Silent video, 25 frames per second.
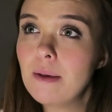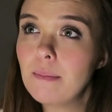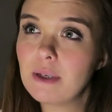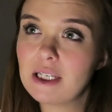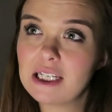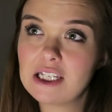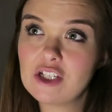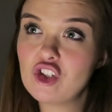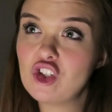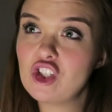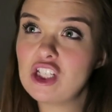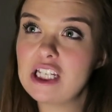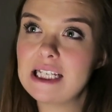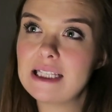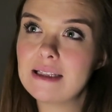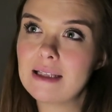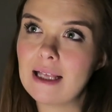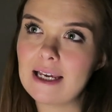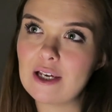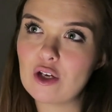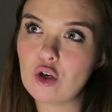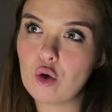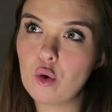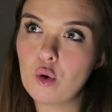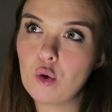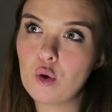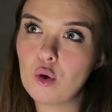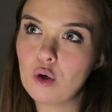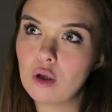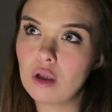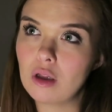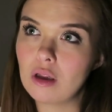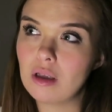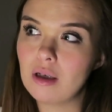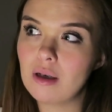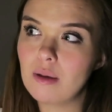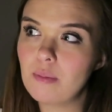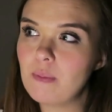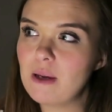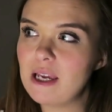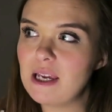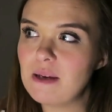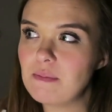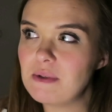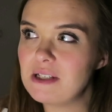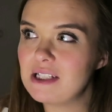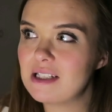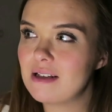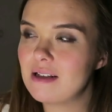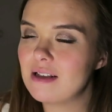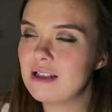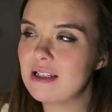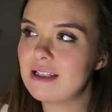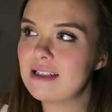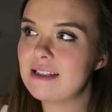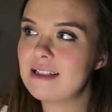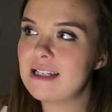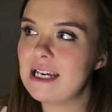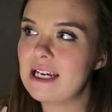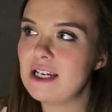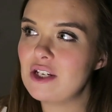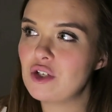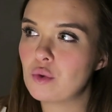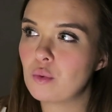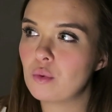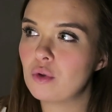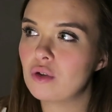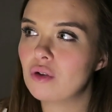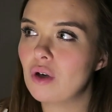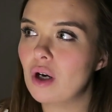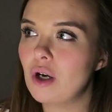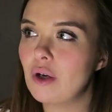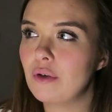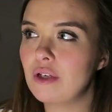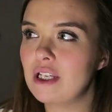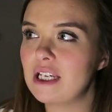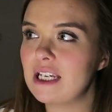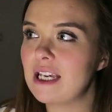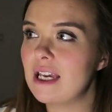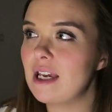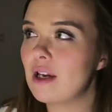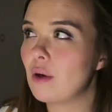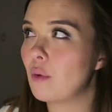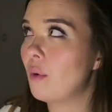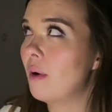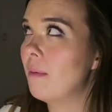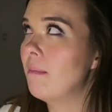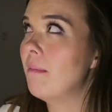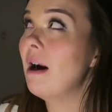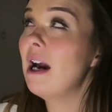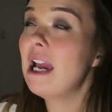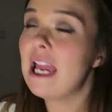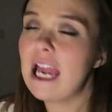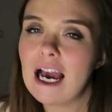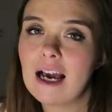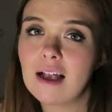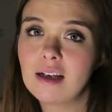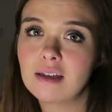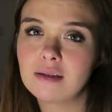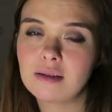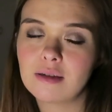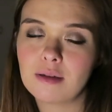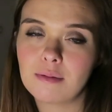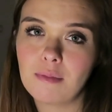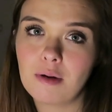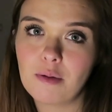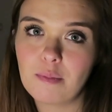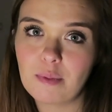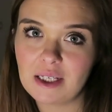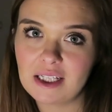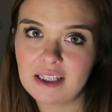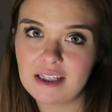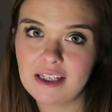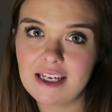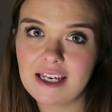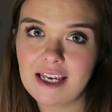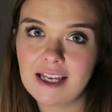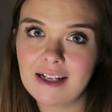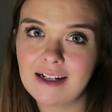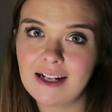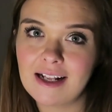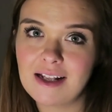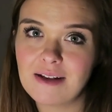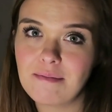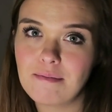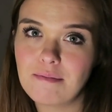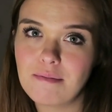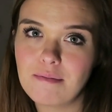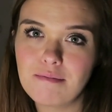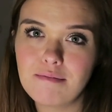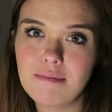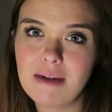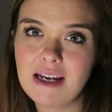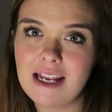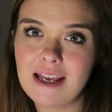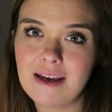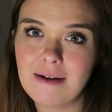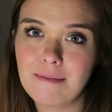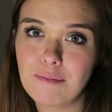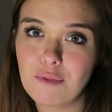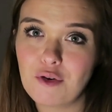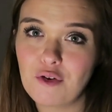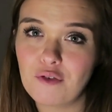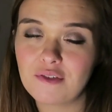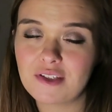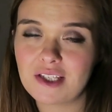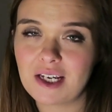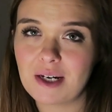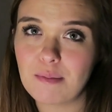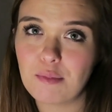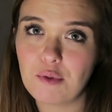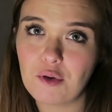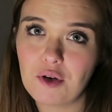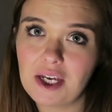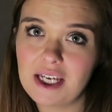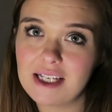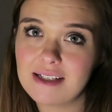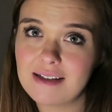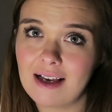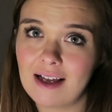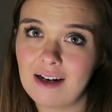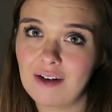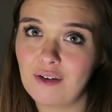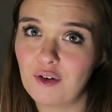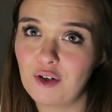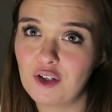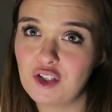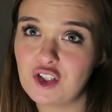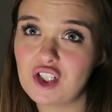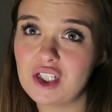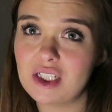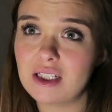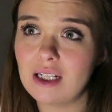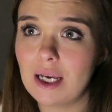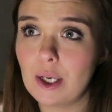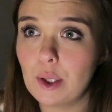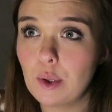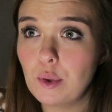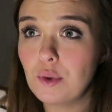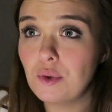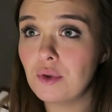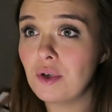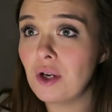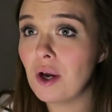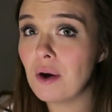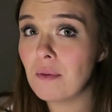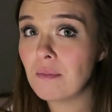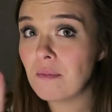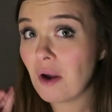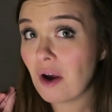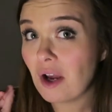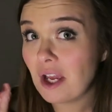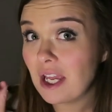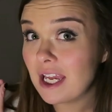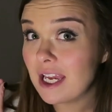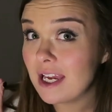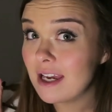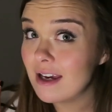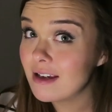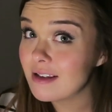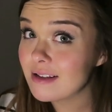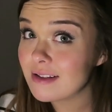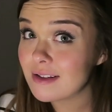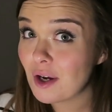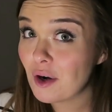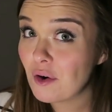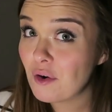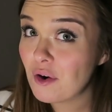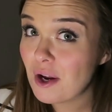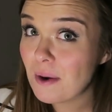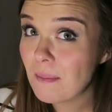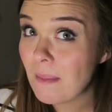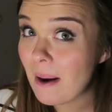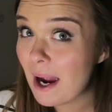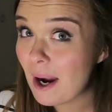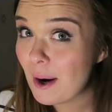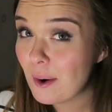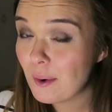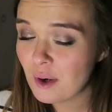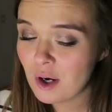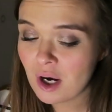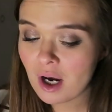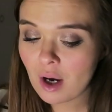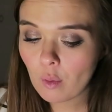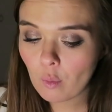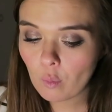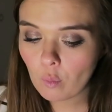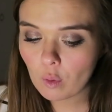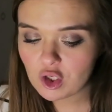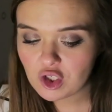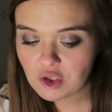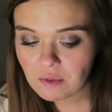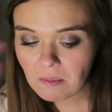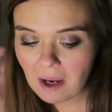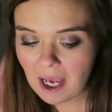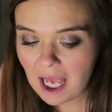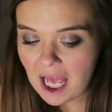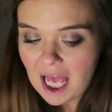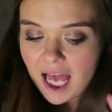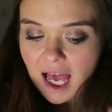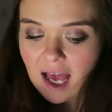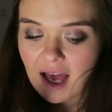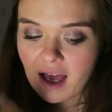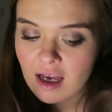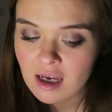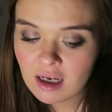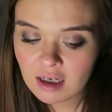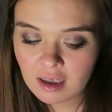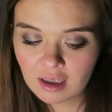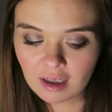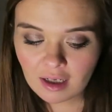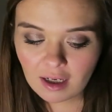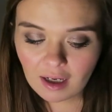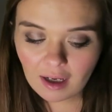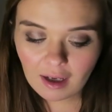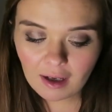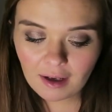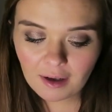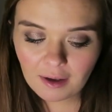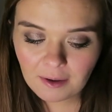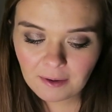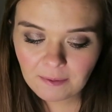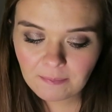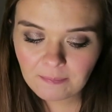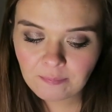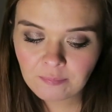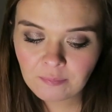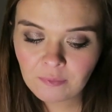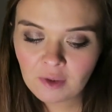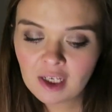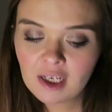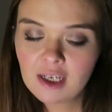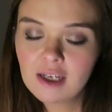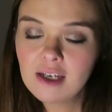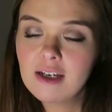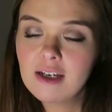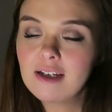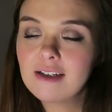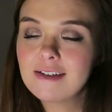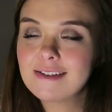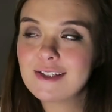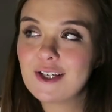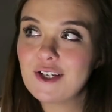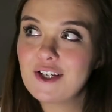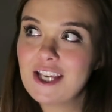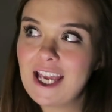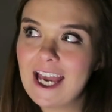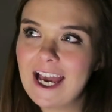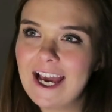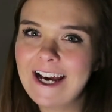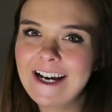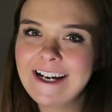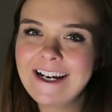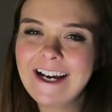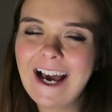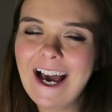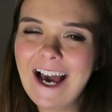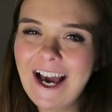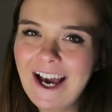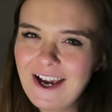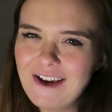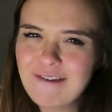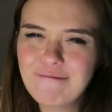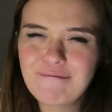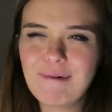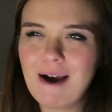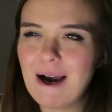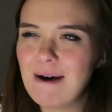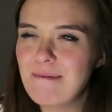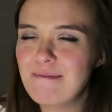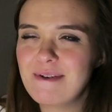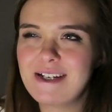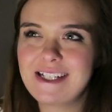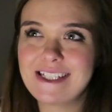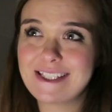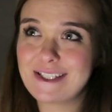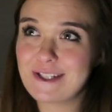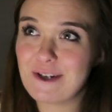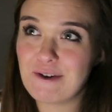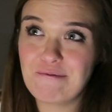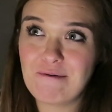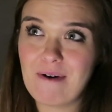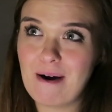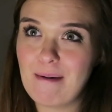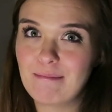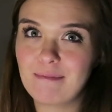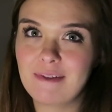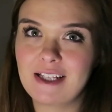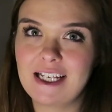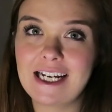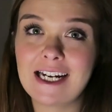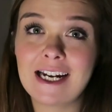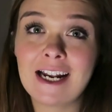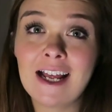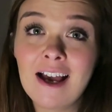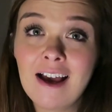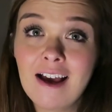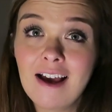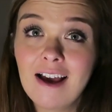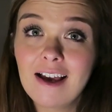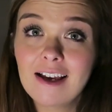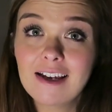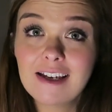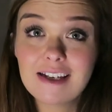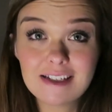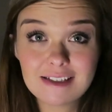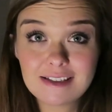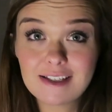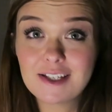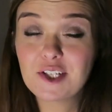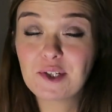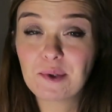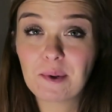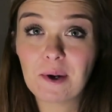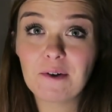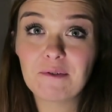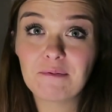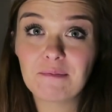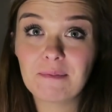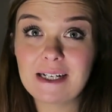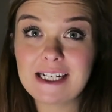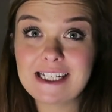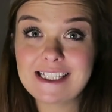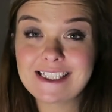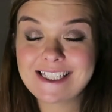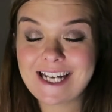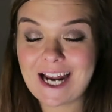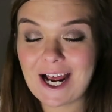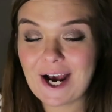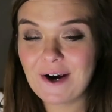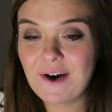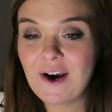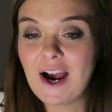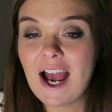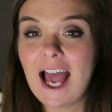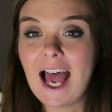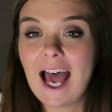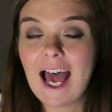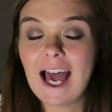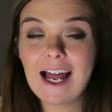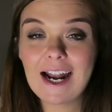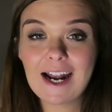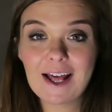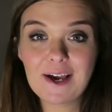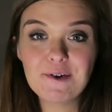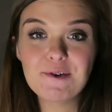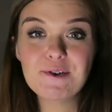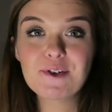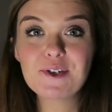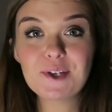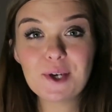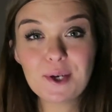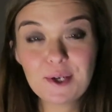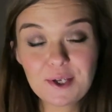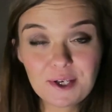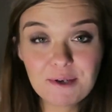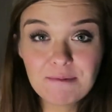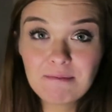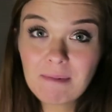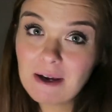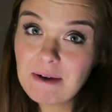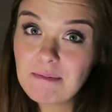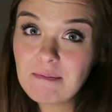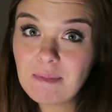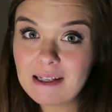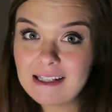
because she, like all babies at this stage, will only kick when my hand's on my belly, and then the minute it moves and I put his hand on, she's like, "Oh no, I'm not here, sorry, I'm out, wash my hair." So yeah, I'm gonna stop rambling, because it's at 12 minutes now, and I will show you my